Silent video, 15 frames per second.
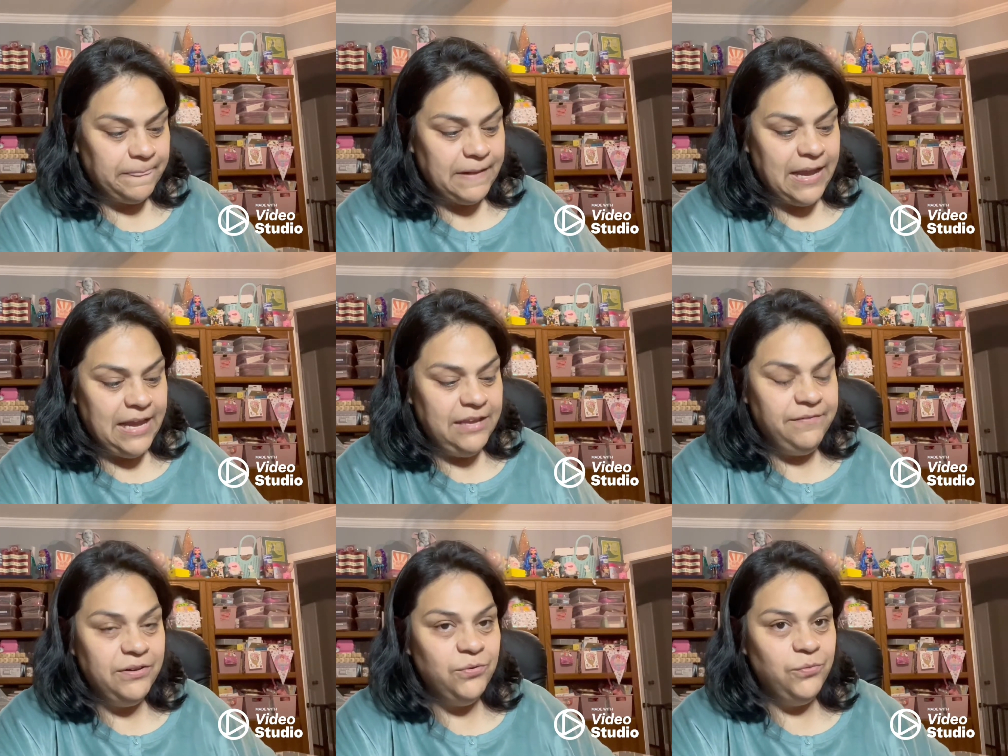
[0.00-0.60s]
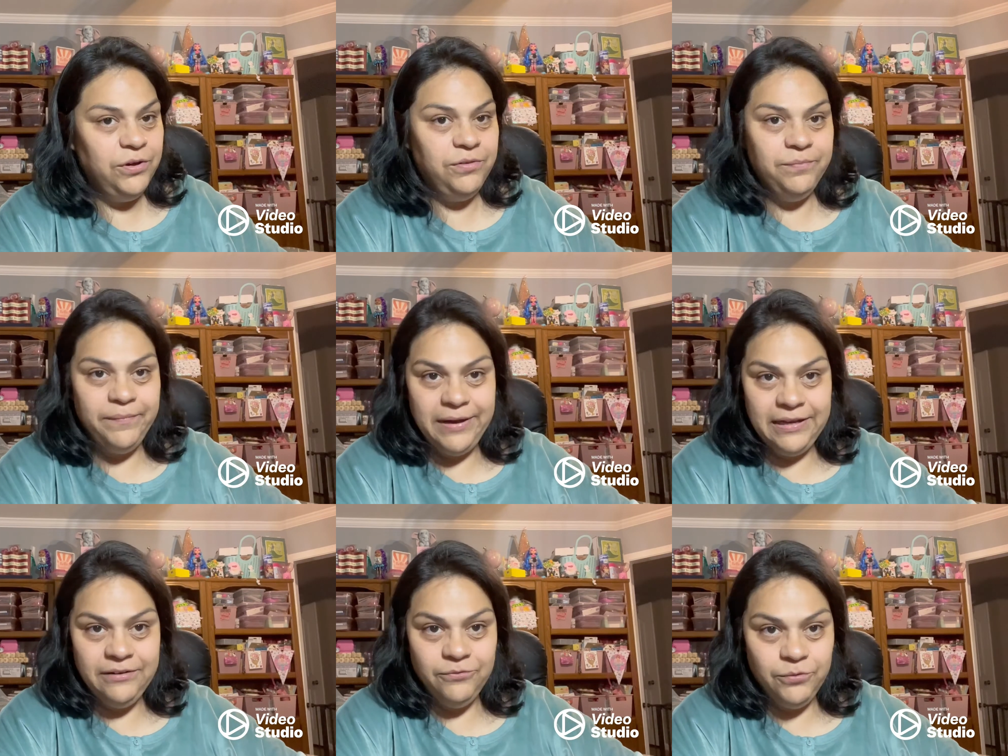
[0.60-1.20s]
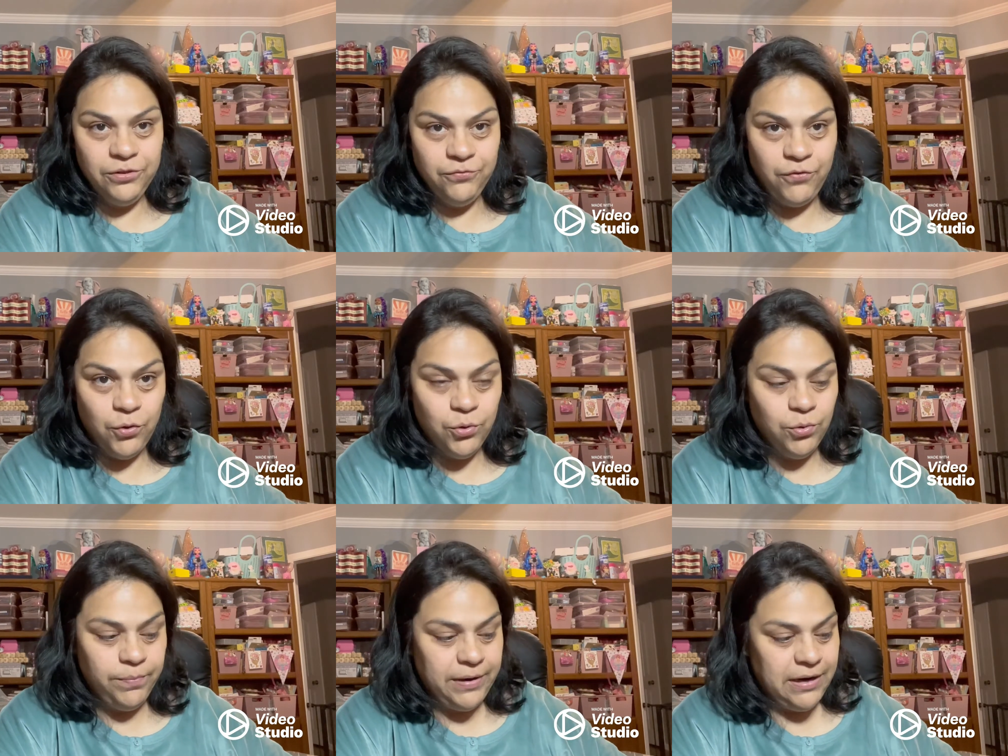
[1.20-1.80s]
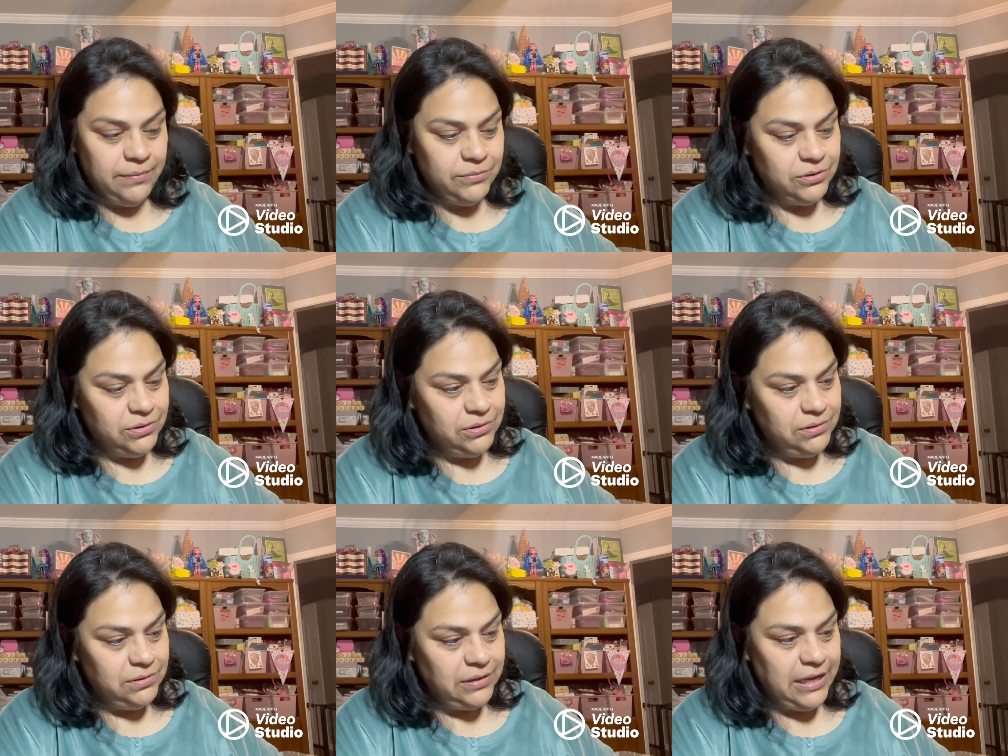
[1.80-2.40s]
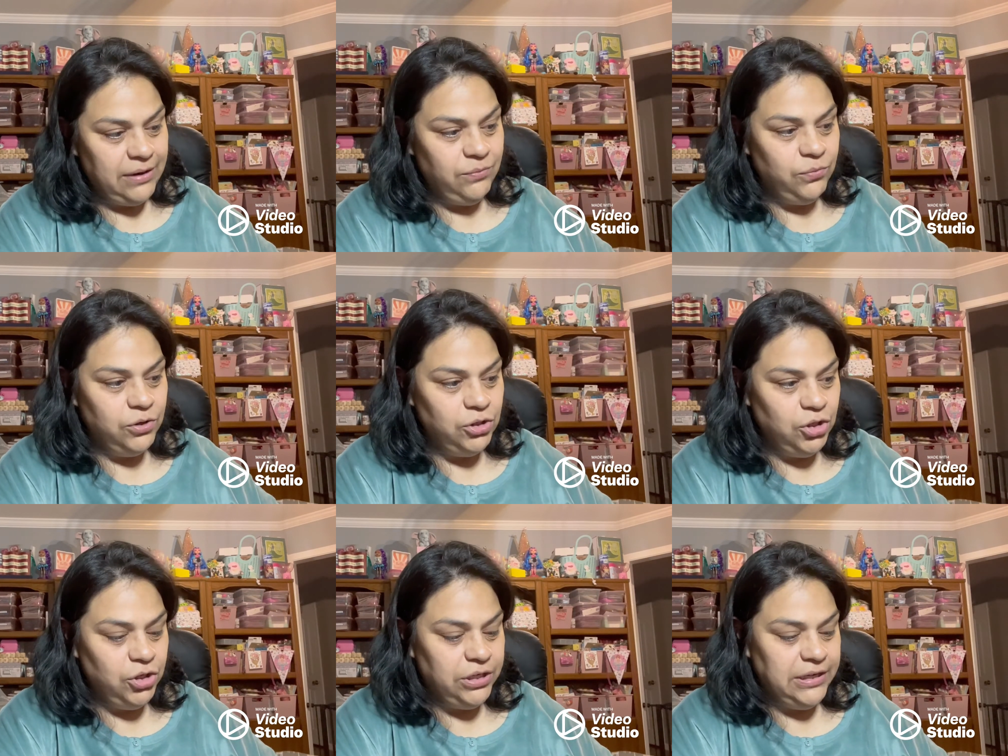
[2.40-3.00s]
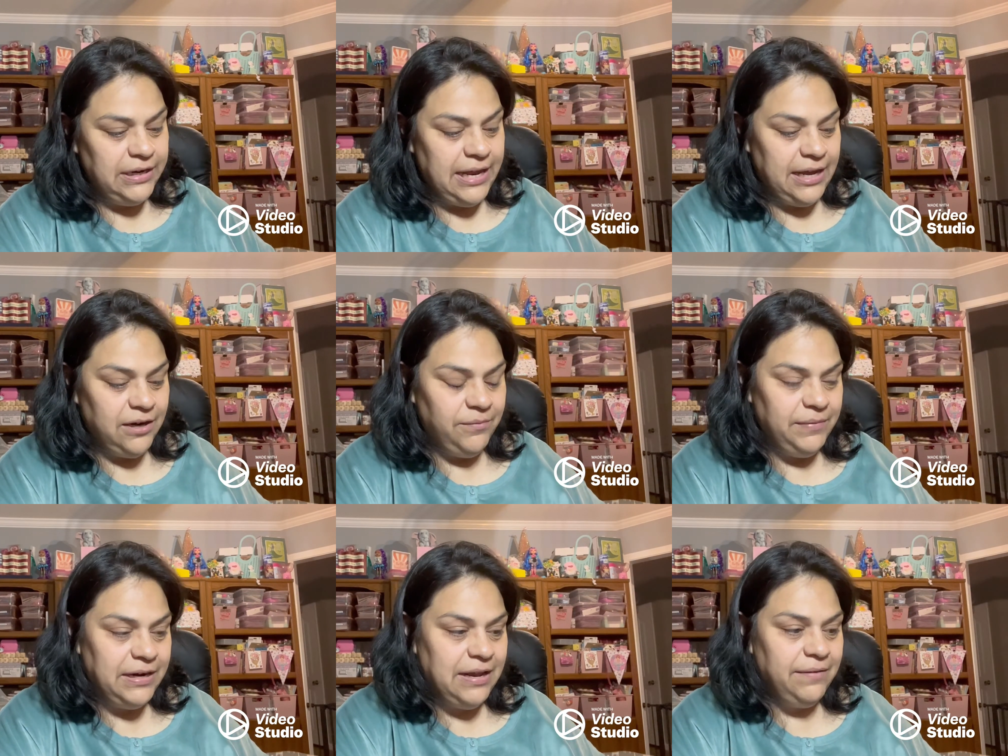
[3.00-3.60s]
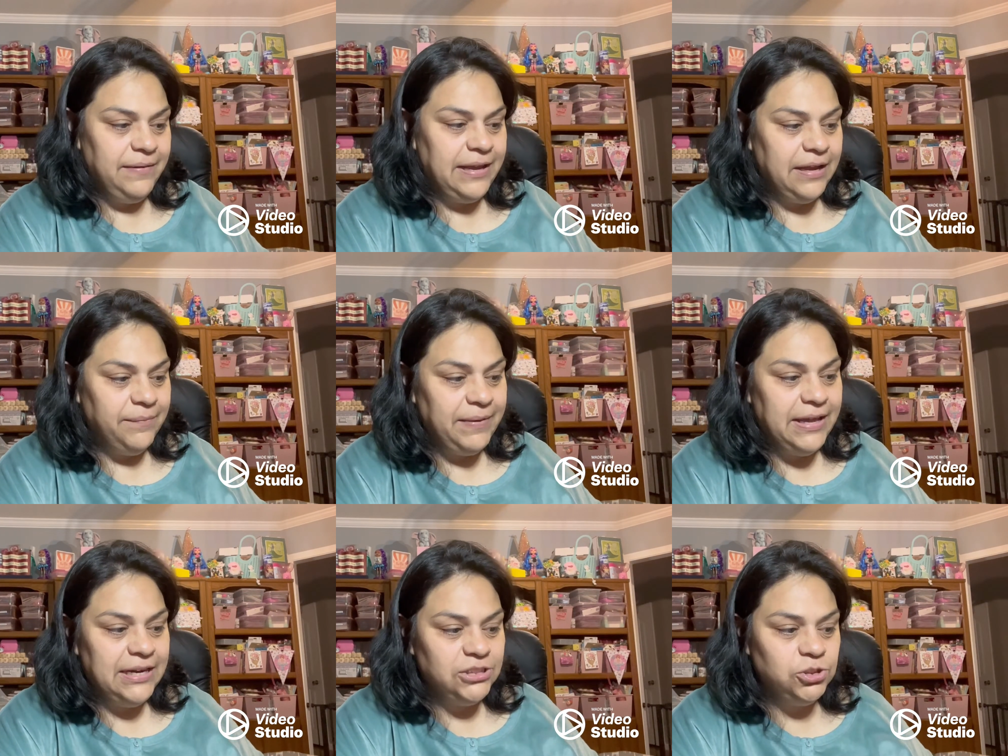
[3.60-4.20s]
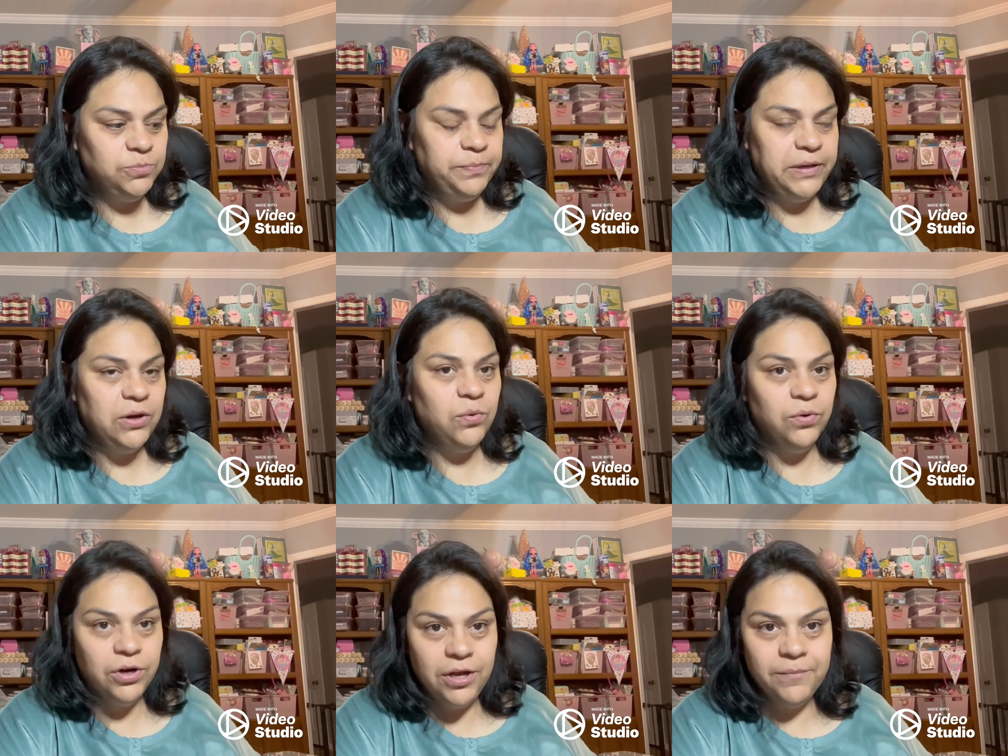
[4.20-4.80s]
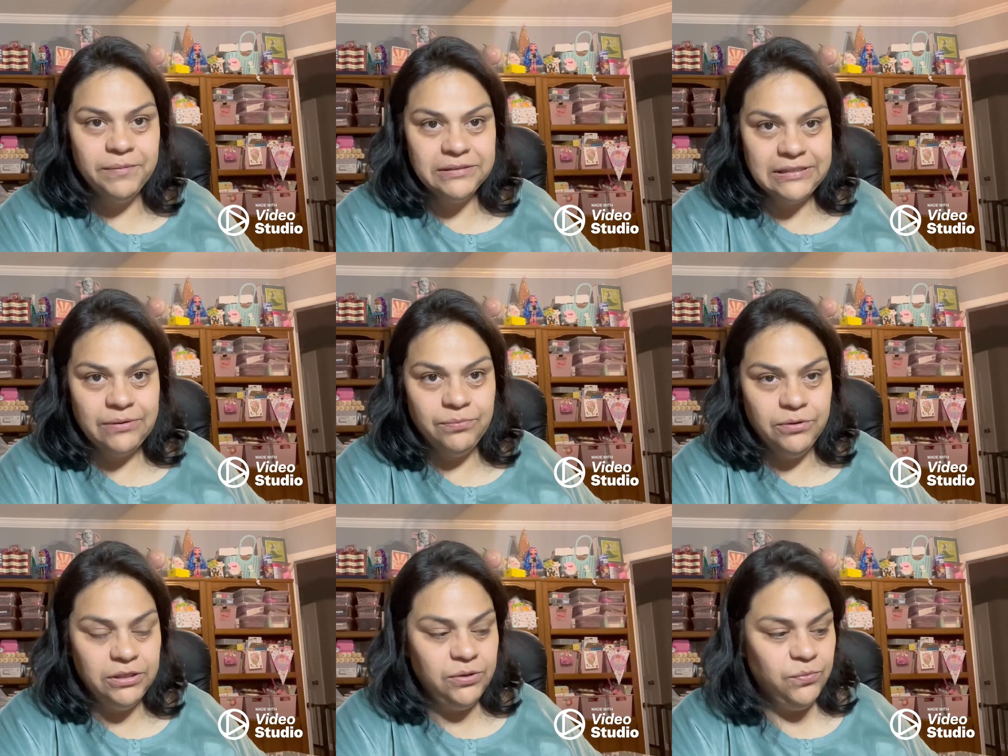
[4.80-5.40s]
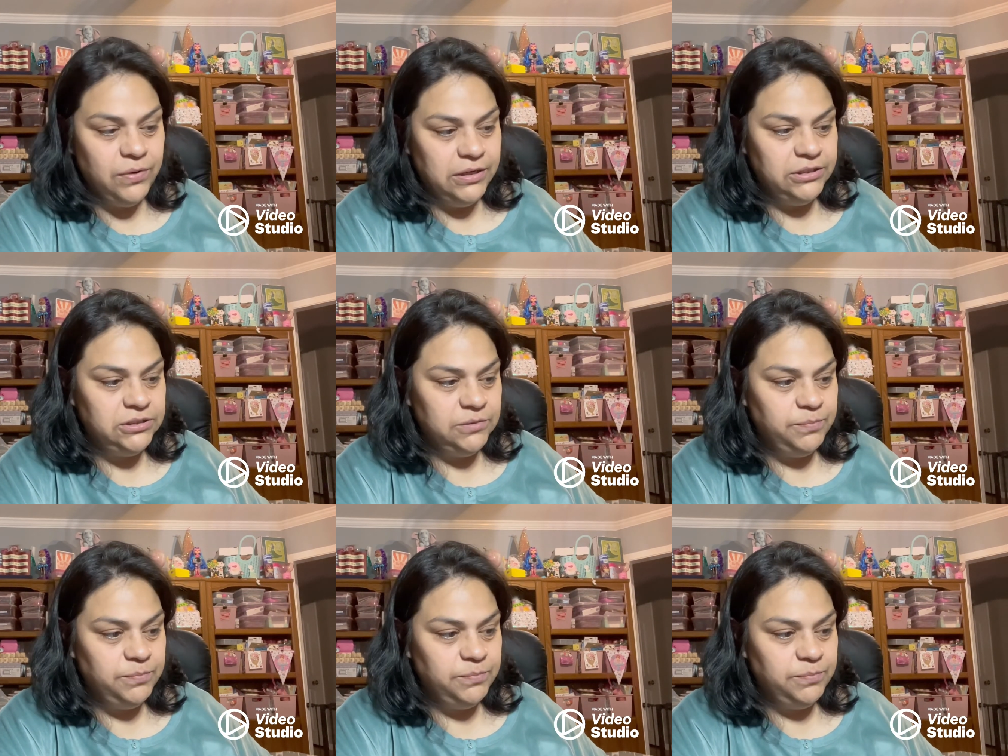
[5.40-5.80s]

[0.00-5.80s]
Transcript: I even went with Photobomber and we're looking at them. And I'm like, man, I should pick one up because I really wanted to